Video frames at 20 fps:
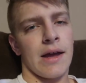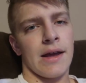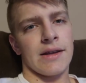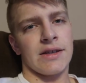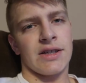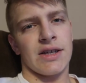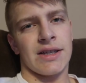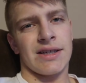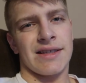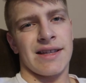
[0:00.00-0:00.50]

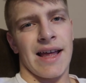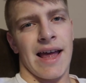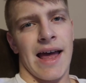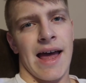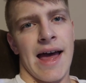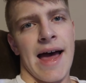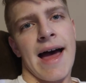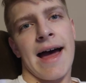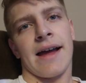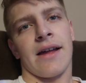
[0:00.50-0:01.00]
It's just
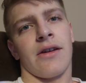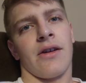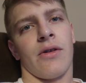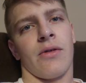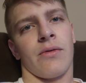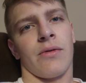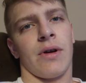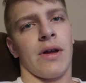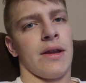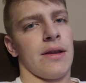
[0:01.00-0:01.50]
that I
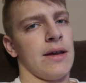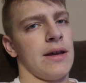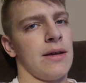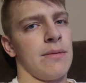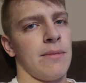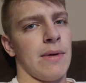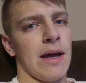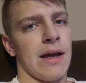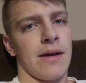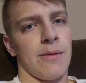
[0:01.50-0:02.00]
don't
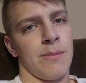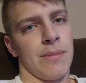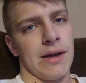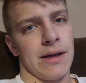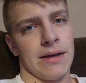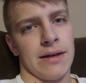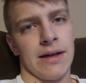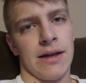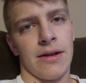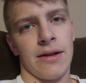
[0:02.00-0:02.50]
really make a
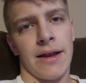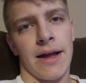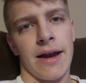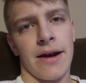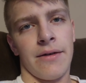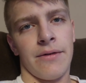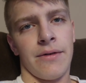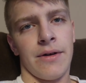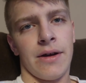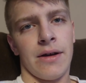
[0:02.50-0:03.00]
big deal out of